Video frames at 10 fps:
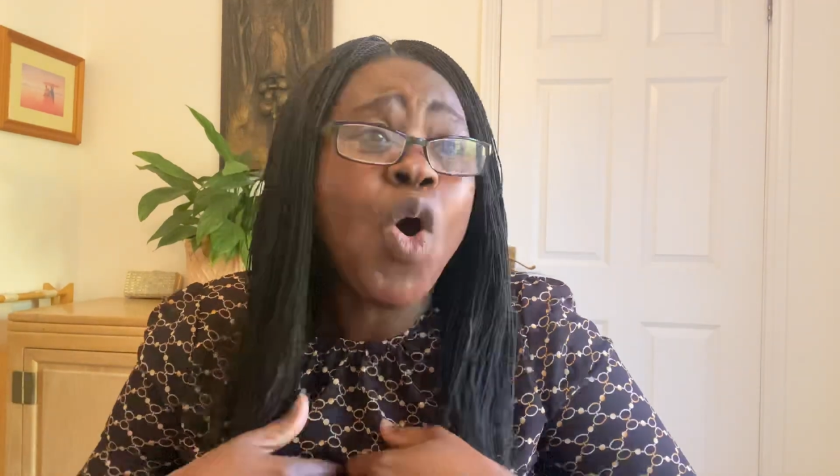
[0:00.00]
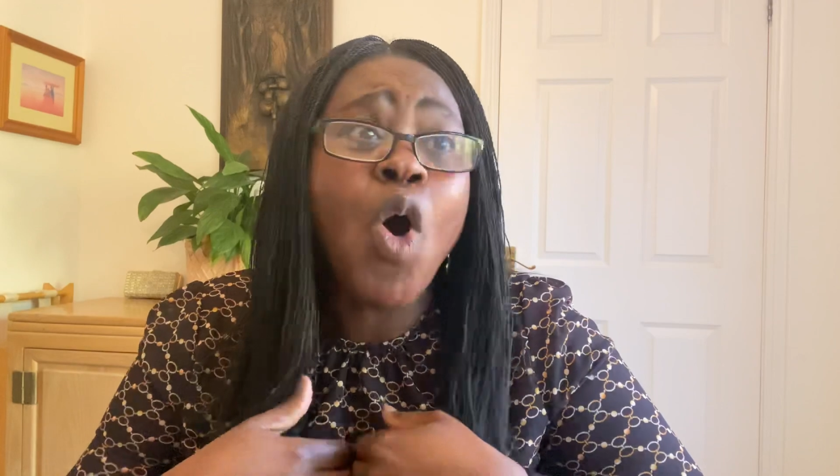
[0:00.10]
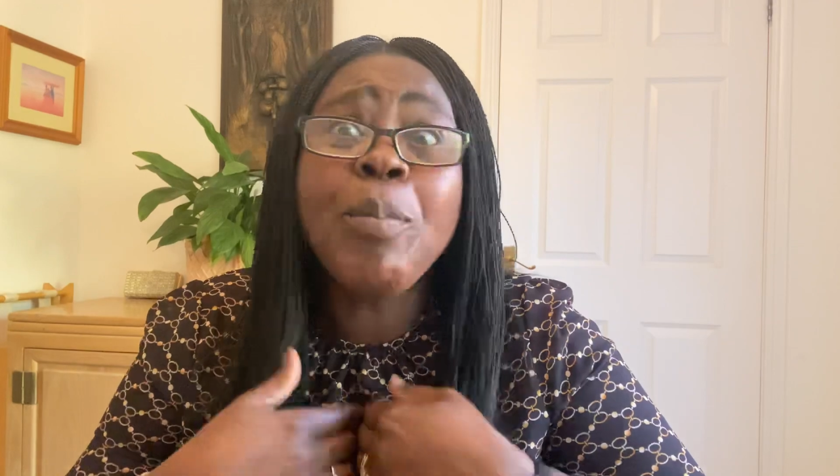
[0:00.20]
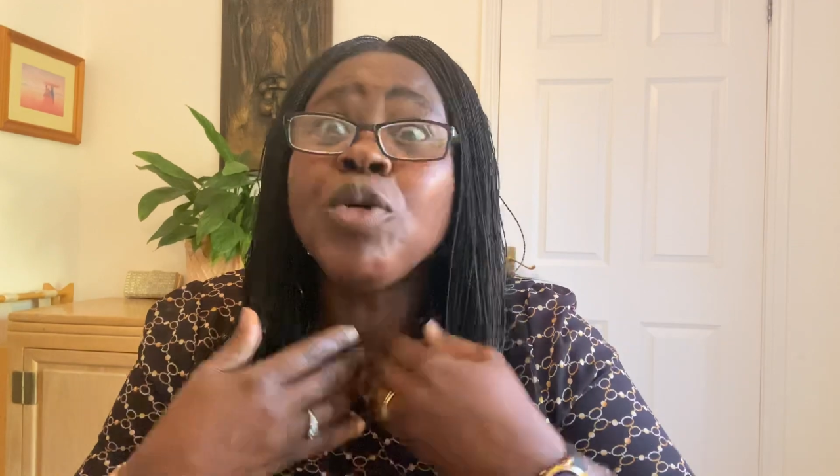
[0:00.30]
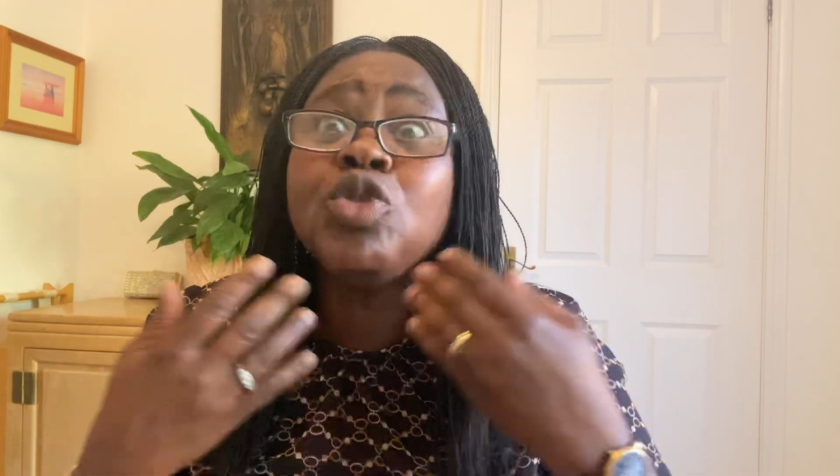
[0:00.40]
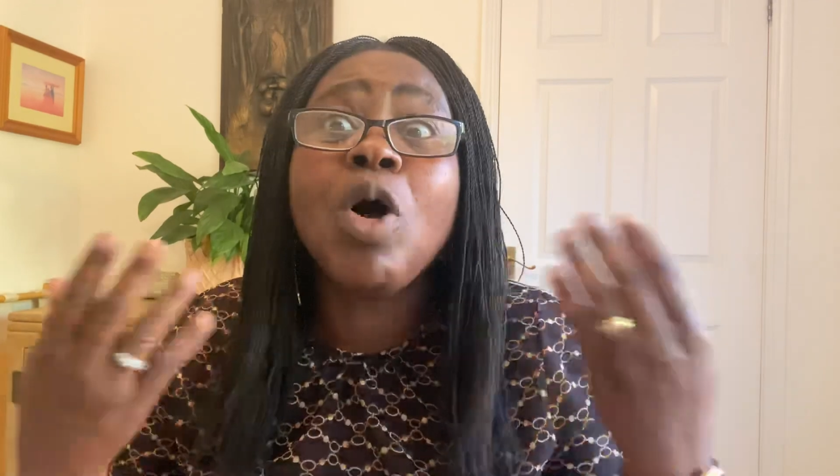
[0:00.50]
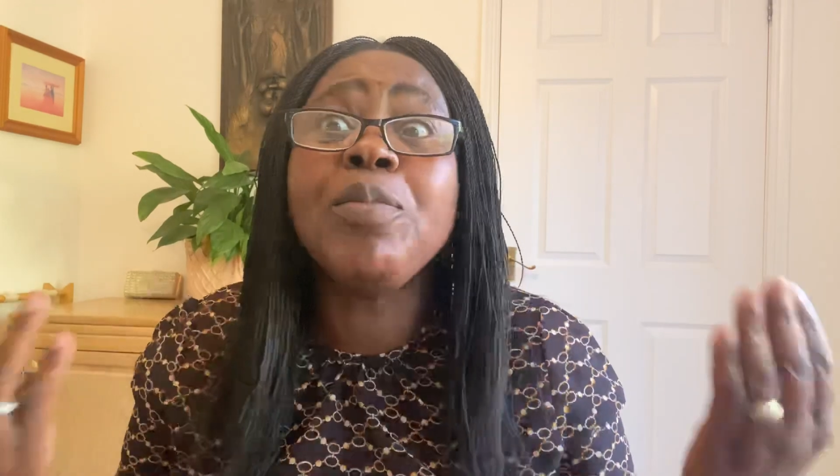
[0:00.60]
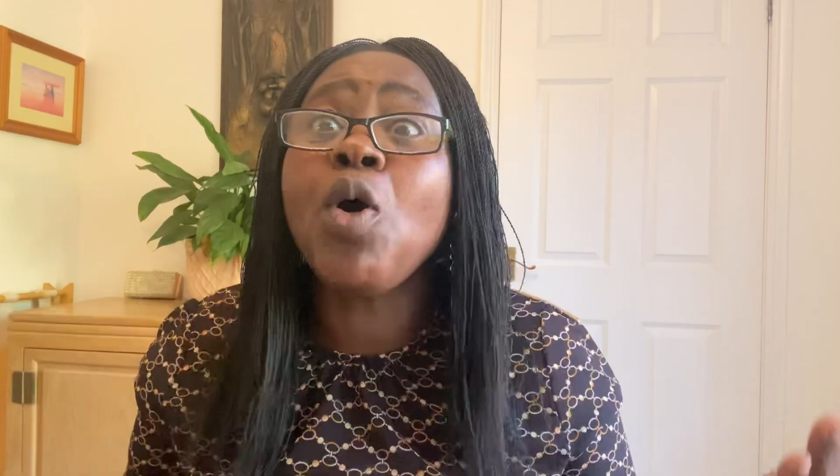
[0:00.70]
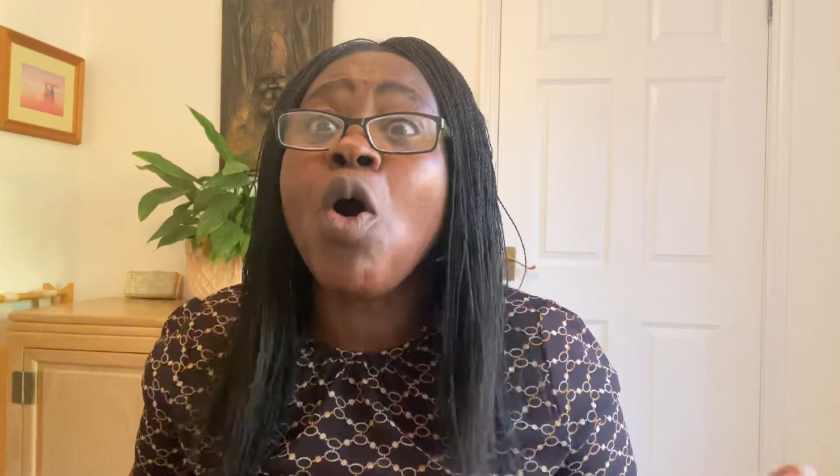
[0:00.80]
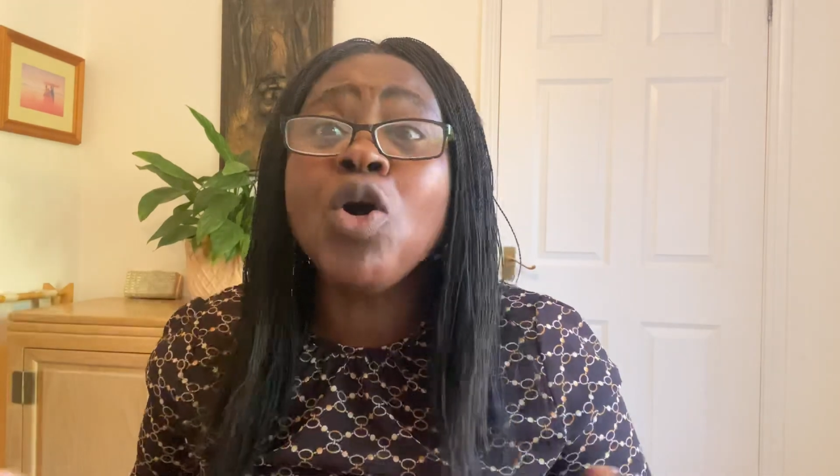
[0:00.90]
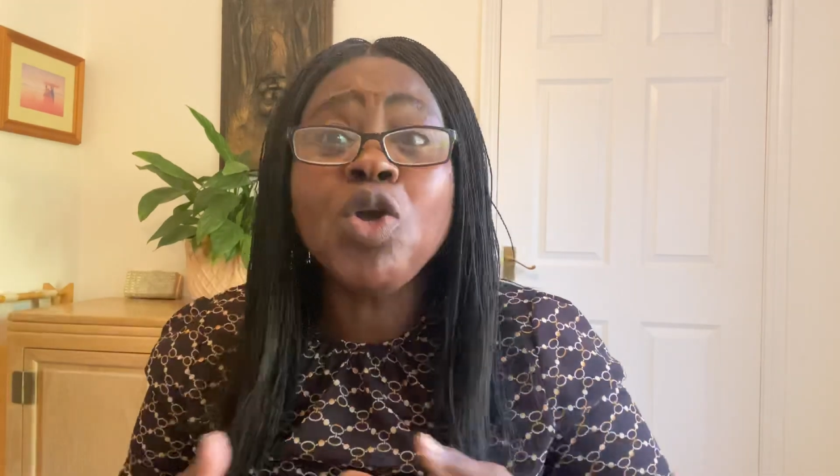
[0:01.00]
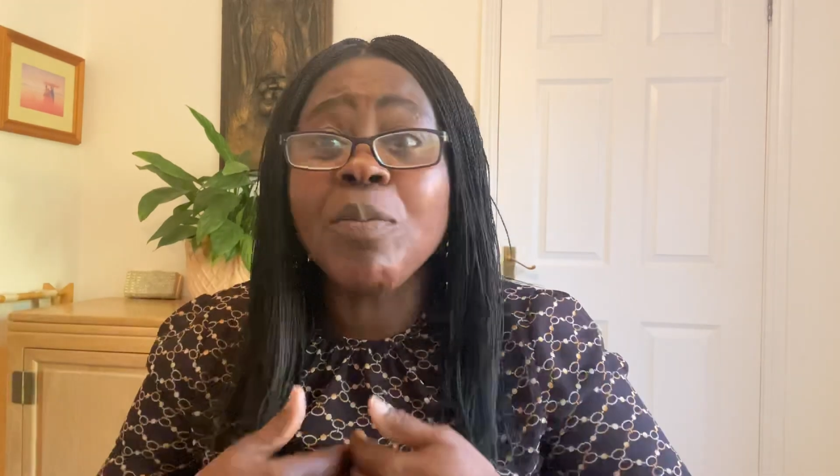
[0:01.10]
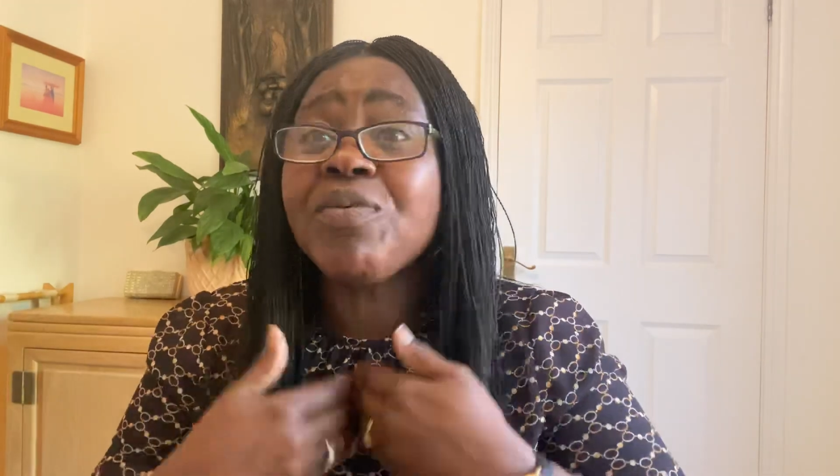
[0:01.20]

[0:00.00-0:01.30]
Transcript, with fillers: open up all your